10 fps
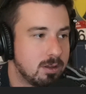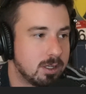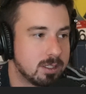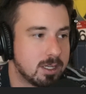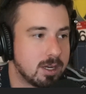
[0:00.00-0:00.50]

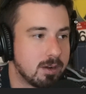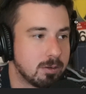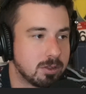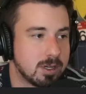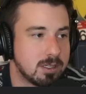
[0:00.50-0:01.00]
I'll take
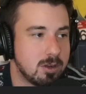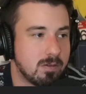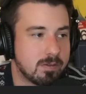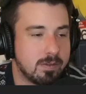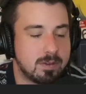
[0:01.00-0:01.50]
Tyrone Tracy
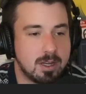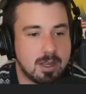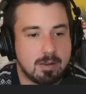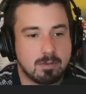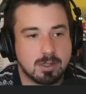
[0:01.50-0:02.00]
over
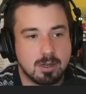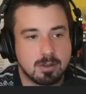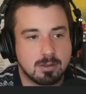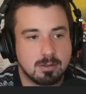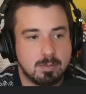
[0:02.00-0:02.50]
58.5 rush
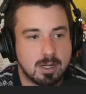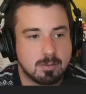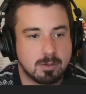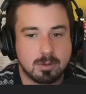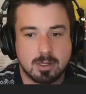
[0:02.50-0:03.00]
yards,
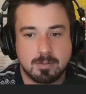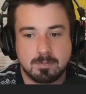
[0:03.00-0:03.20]
minus 120.